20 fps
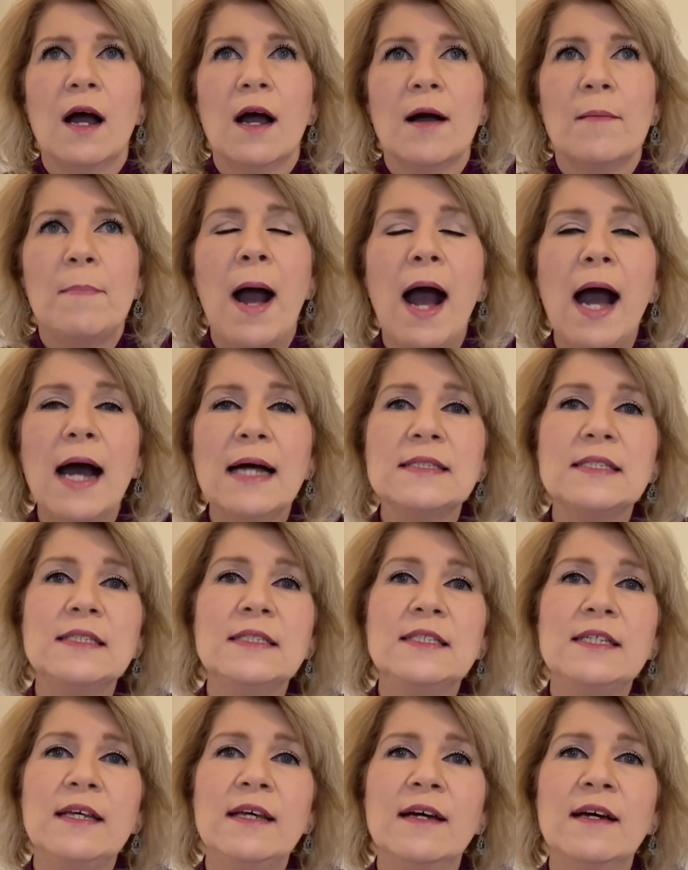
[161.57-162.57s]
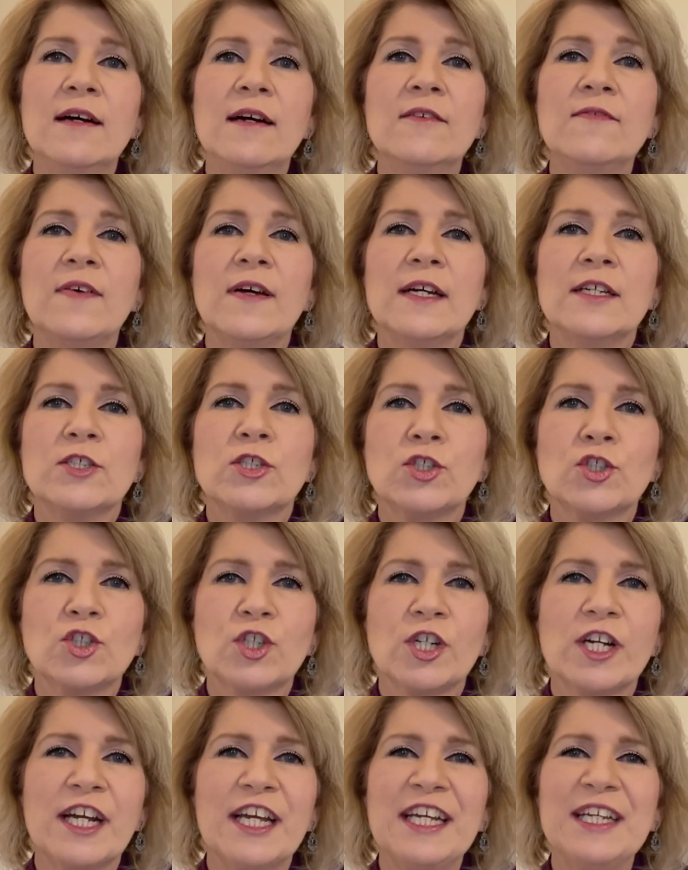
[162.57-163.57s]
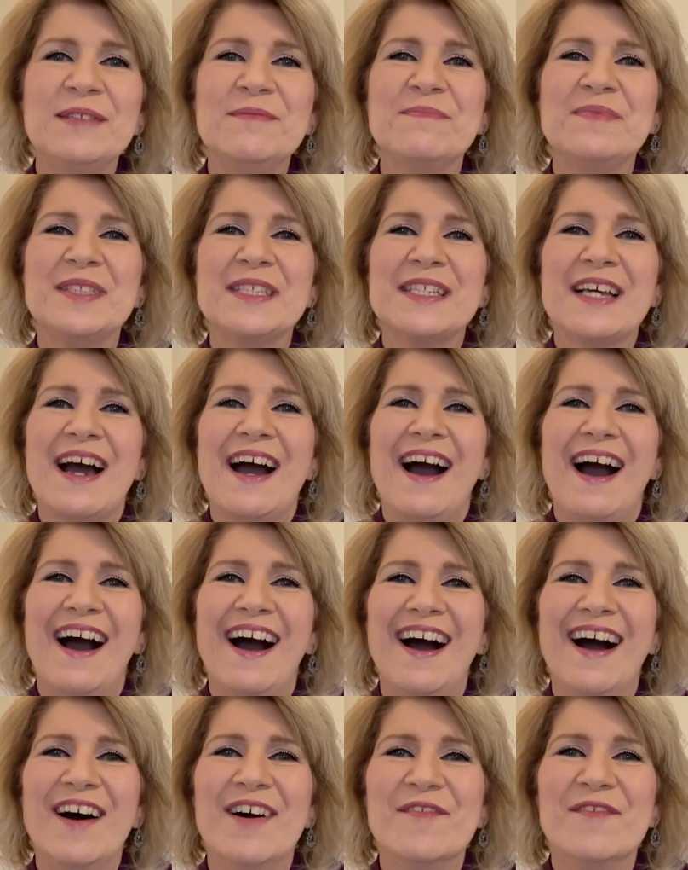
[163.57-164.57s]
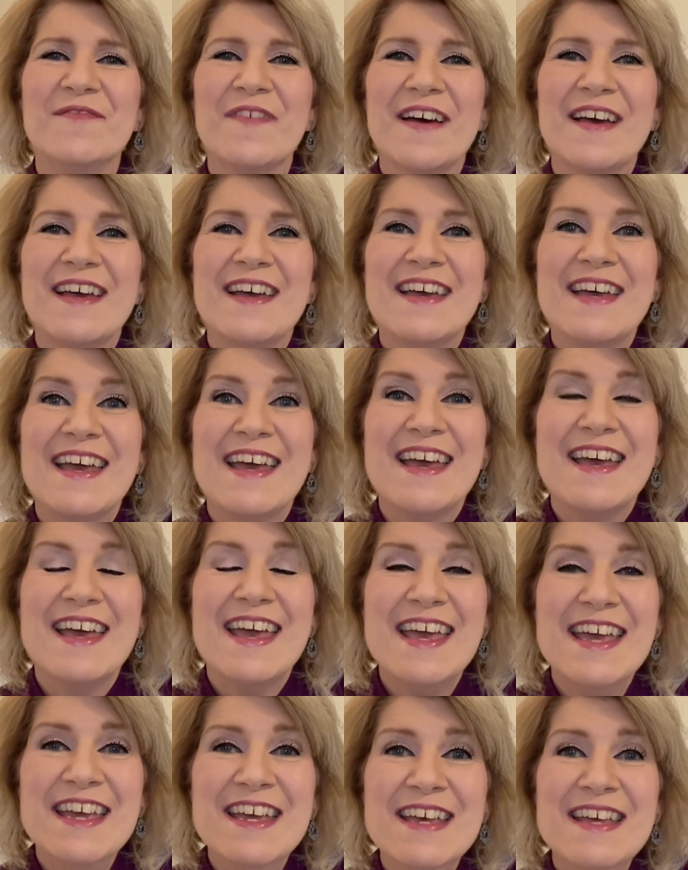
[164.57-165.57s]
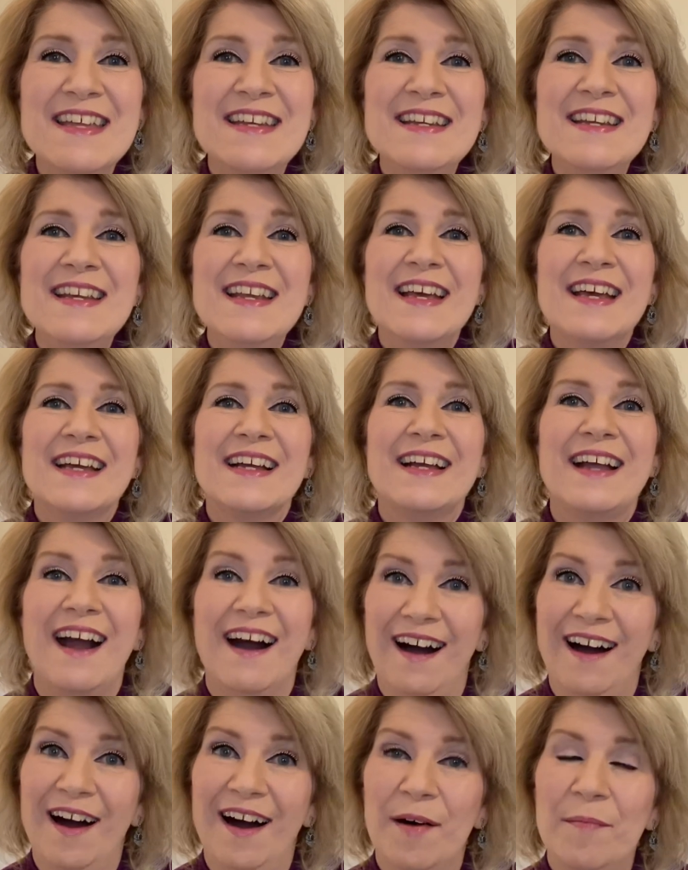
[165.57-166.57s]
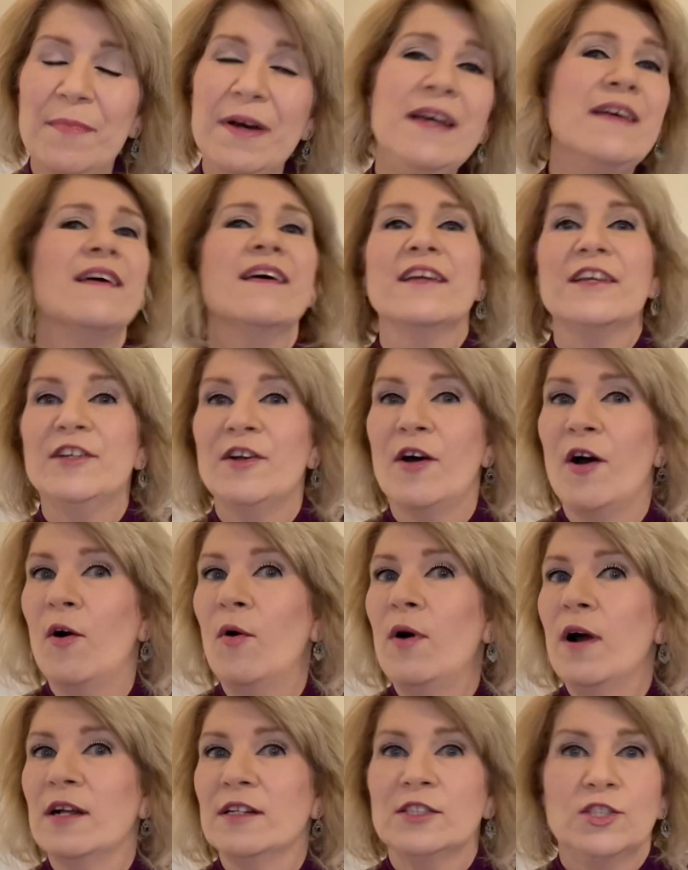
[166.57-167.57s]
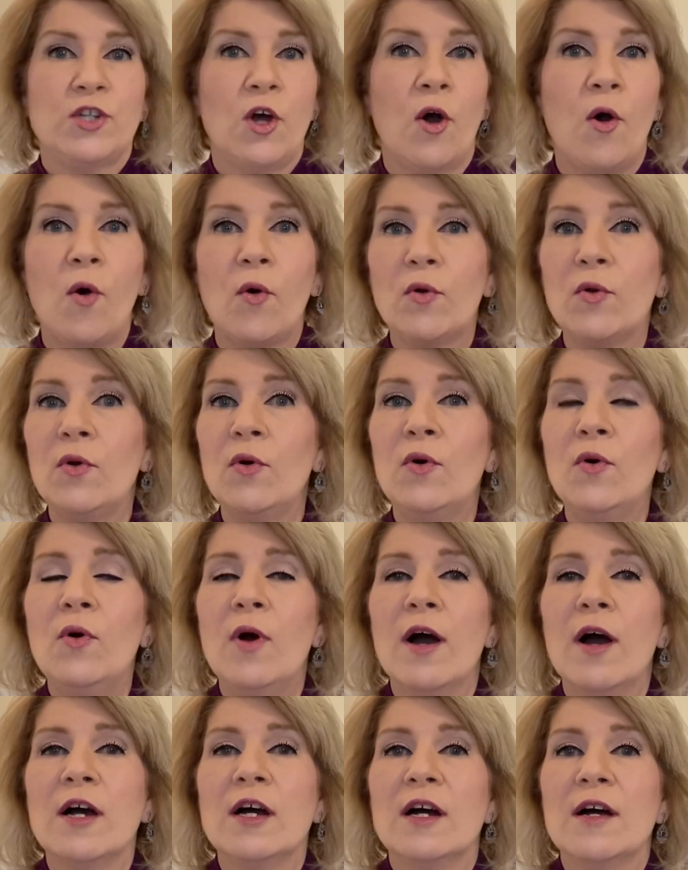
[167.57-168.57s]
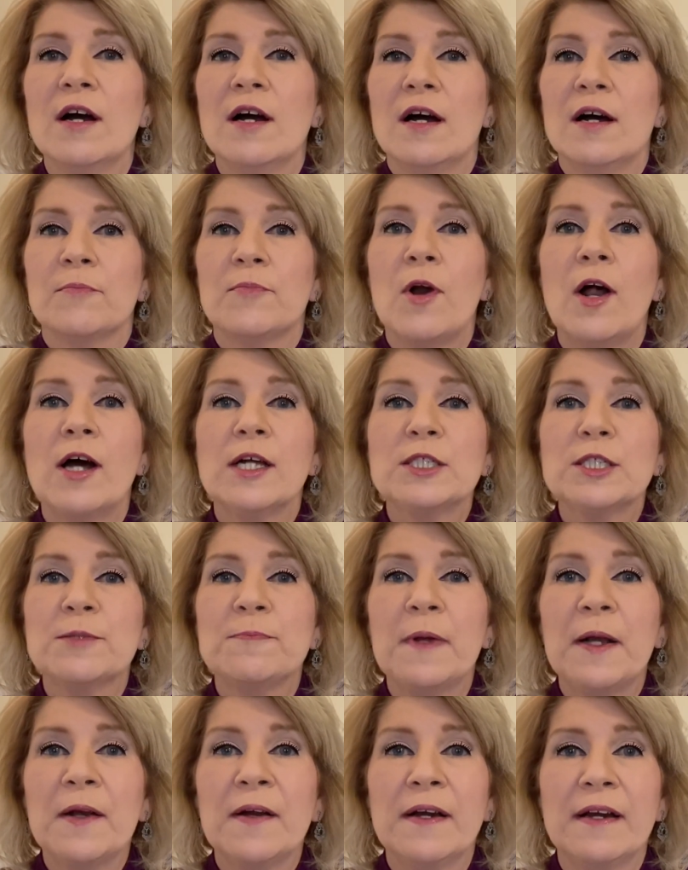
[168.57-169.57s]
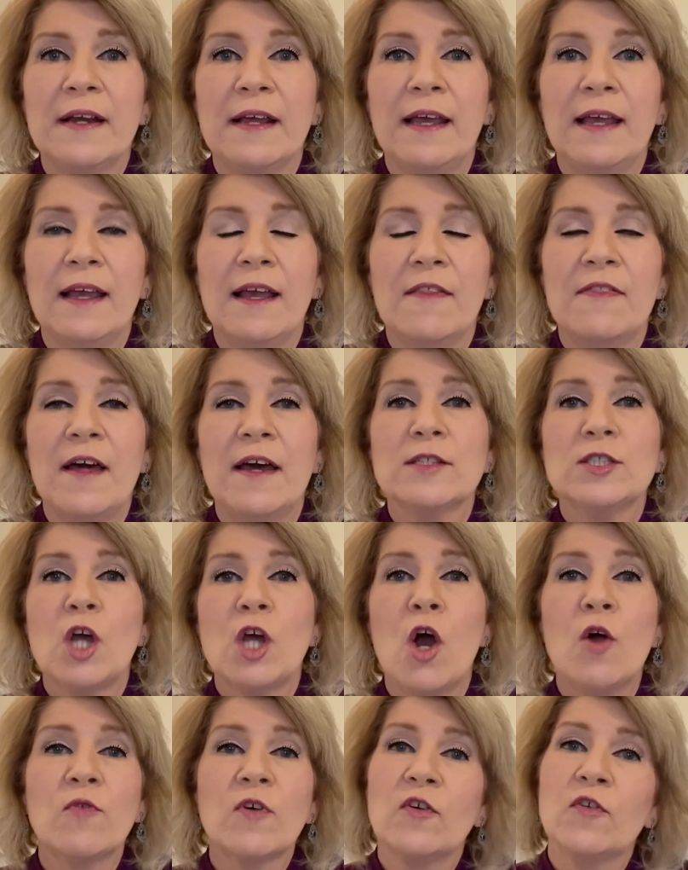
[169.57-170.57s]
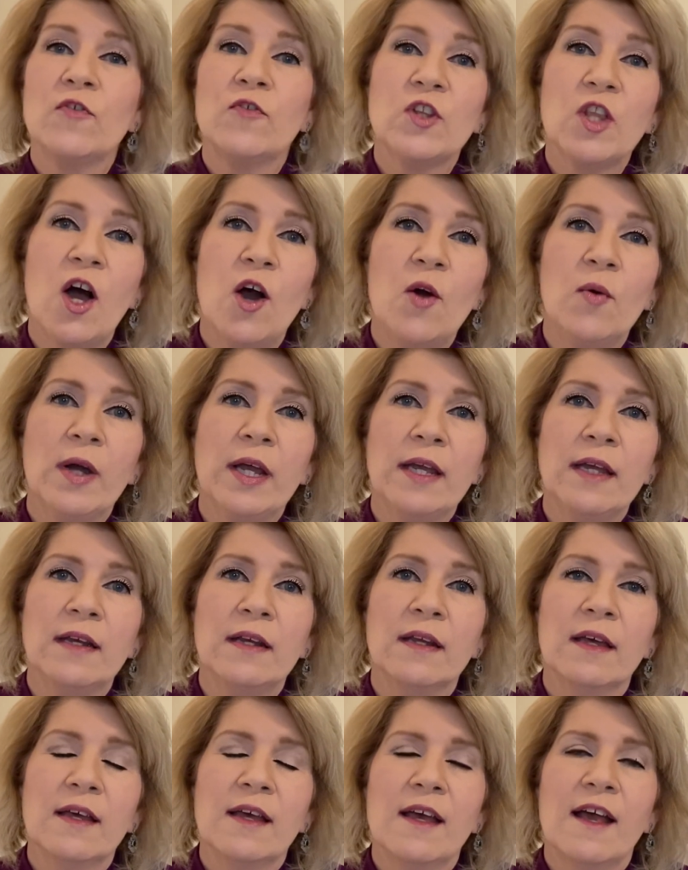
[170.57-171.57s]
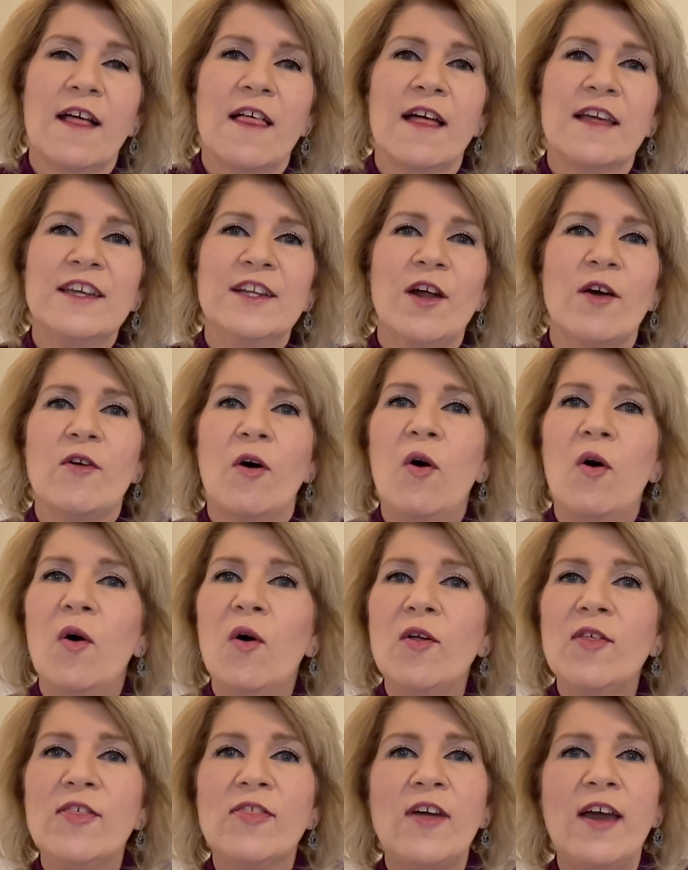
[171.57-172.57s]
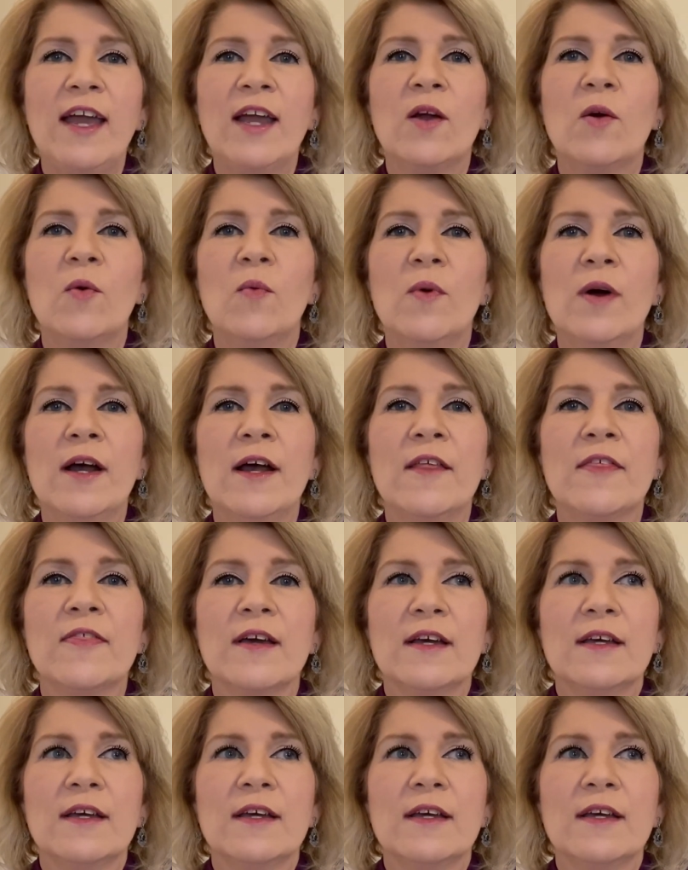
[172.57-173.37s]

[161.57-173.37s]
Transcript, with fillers: positive streams of income, you know, total prosperity that is overflowing. You know, the whole thing with